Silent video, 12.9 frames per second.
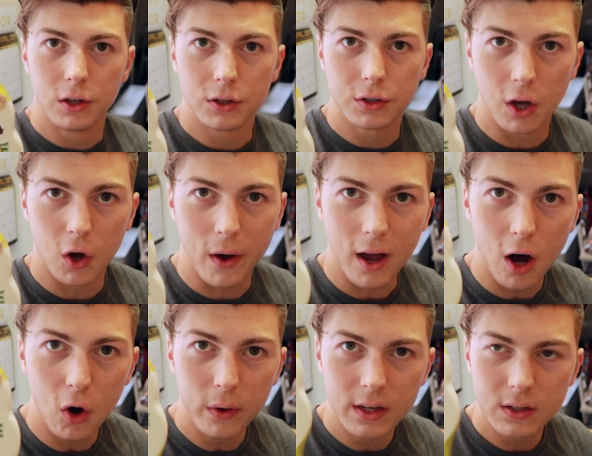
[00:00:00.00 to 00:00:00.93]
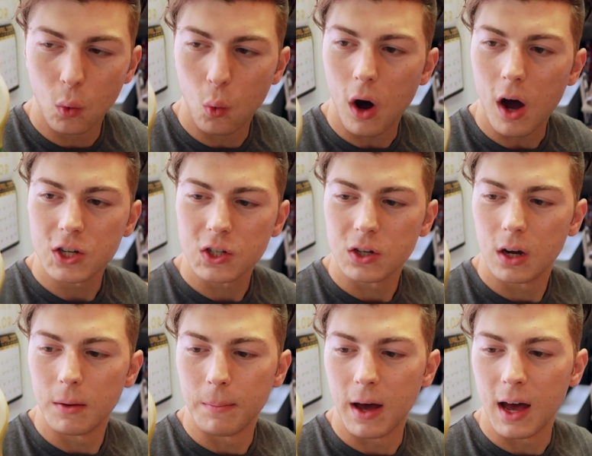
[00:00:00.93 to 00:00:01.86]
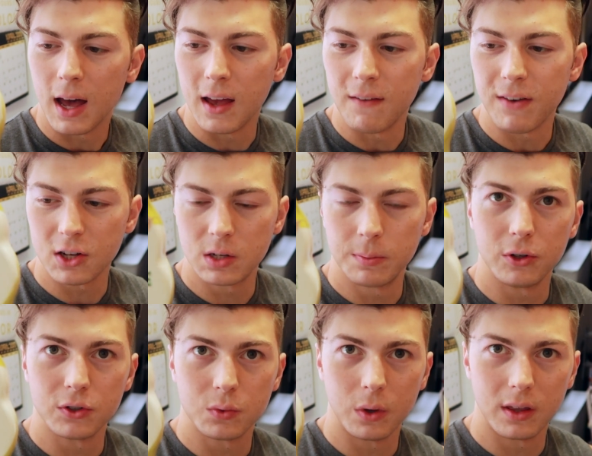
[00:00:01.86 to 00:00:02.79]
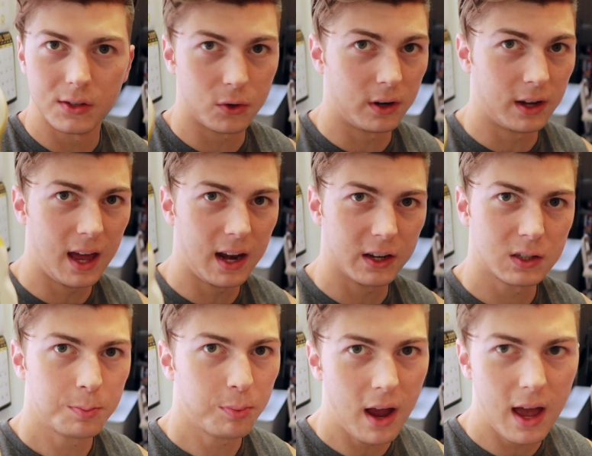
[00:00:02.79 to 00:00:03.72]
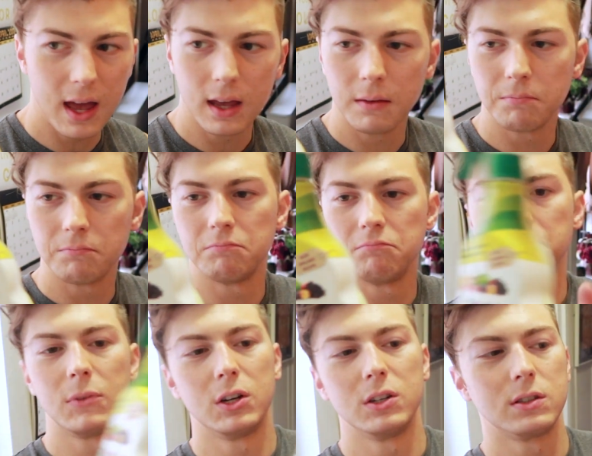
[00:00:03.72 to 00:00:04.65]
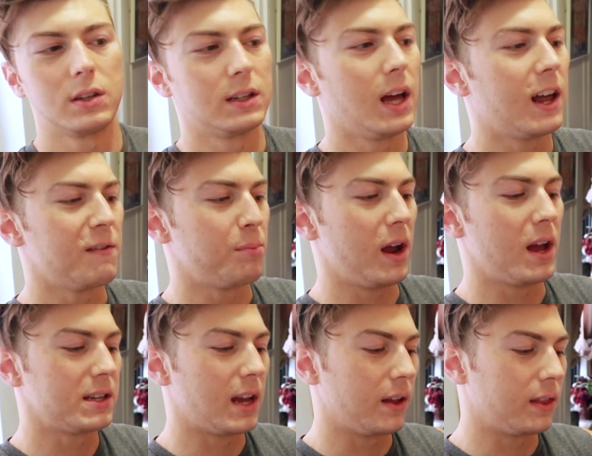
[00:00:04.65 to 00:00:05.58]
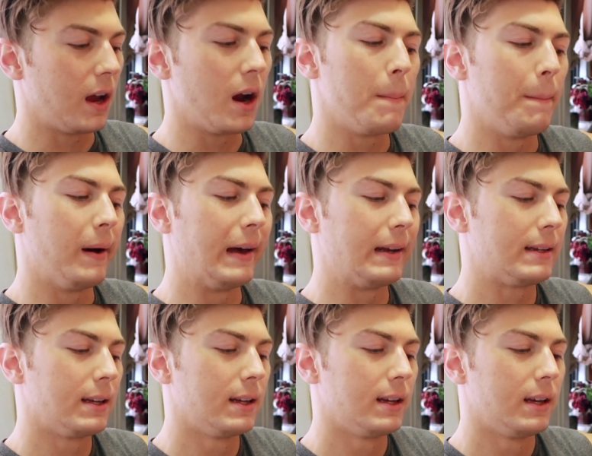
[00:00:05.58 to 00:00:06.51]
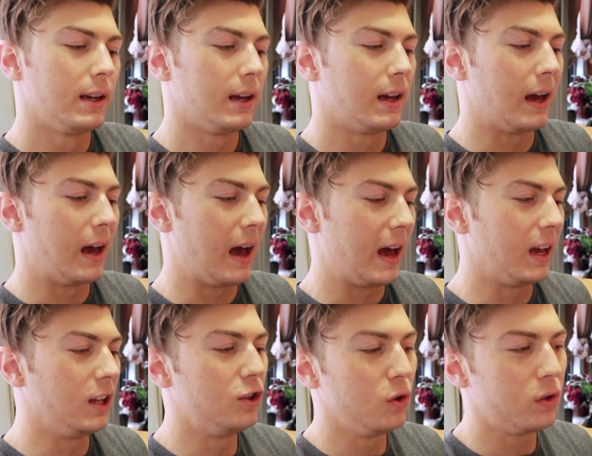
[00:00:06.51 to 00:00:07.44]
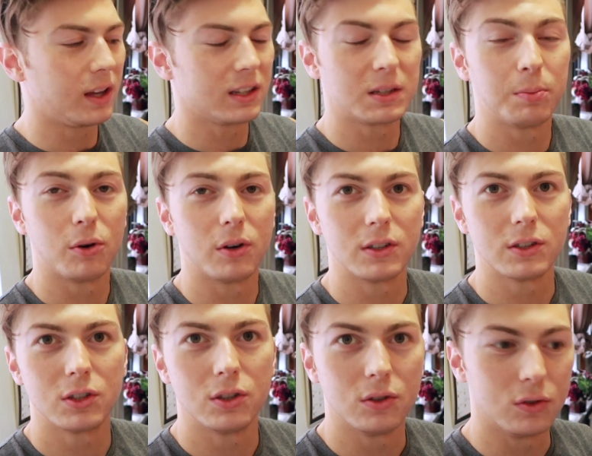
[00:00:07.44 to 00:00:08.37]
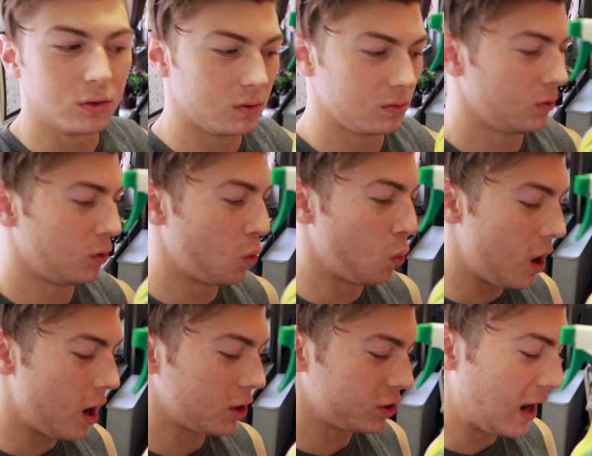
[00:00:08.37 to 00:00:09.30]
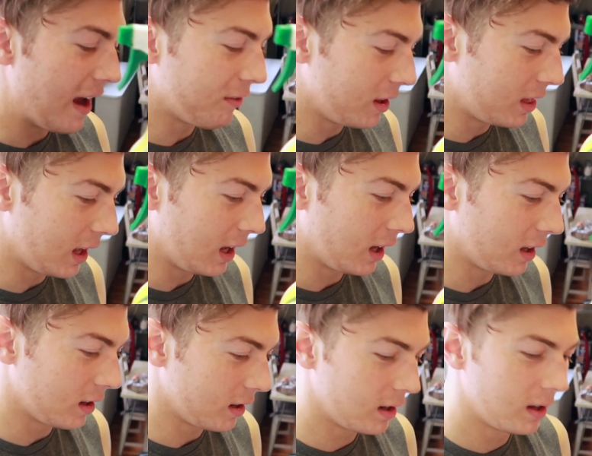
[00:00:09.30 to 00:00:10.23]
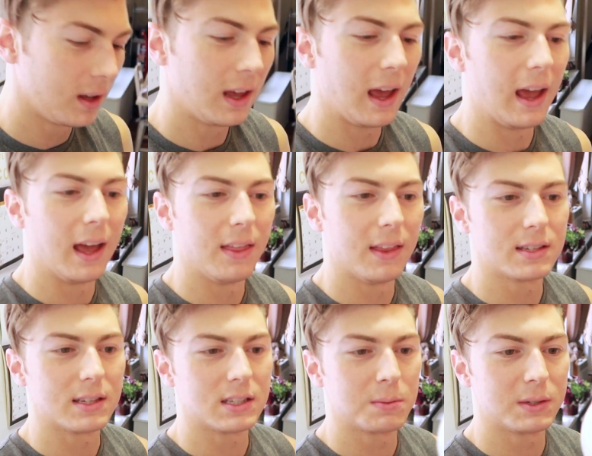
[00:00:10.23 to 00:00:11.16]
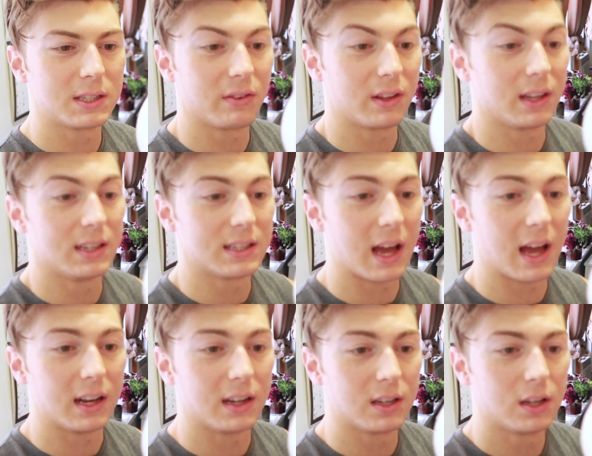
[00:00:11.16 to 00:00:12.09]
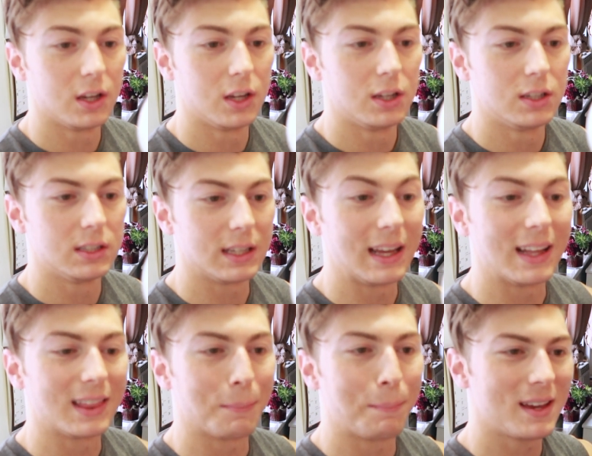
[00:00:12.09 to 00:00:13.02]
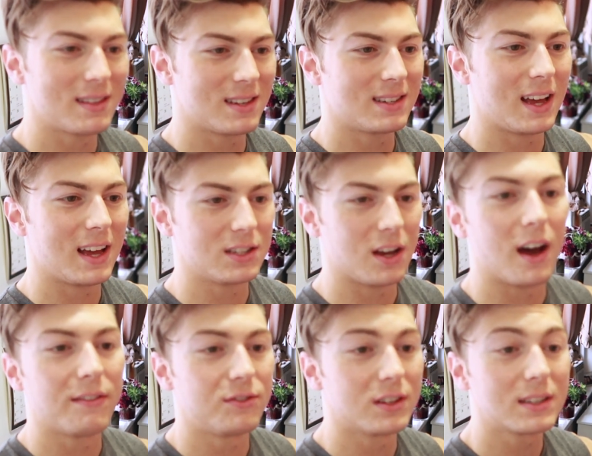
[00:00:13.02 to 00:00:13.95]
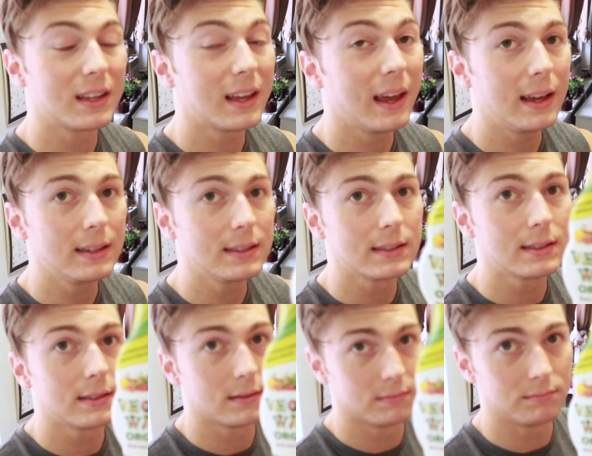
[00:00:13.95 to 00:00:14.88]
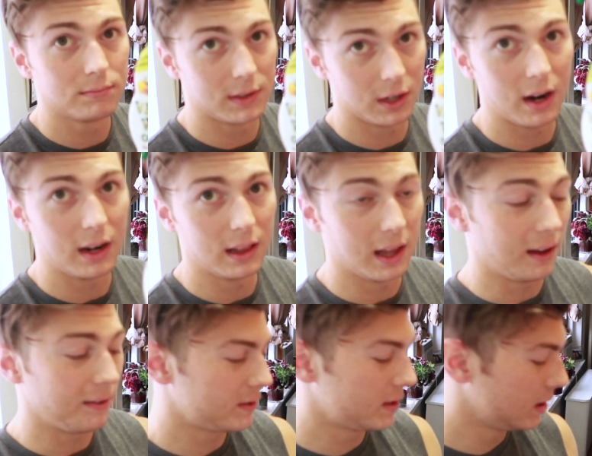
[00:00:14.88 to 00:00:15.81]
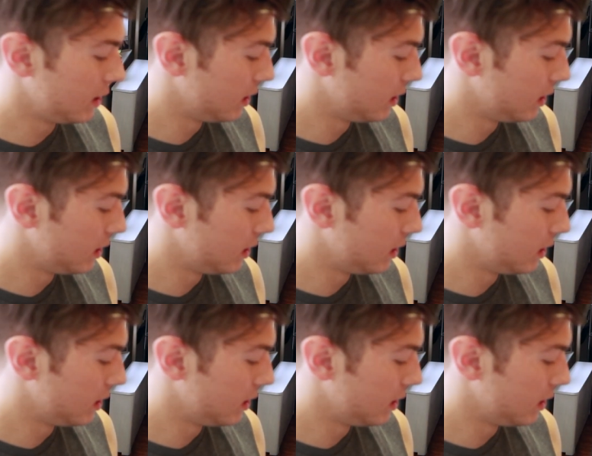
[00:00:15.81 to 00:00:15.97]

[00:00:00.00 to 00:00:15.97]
So I always wash my vegetables with this organic spray there's a ton of brands out there, but I do think it's important to wash everything, and this is specifically designed to get the pesticides off just in case there are any left.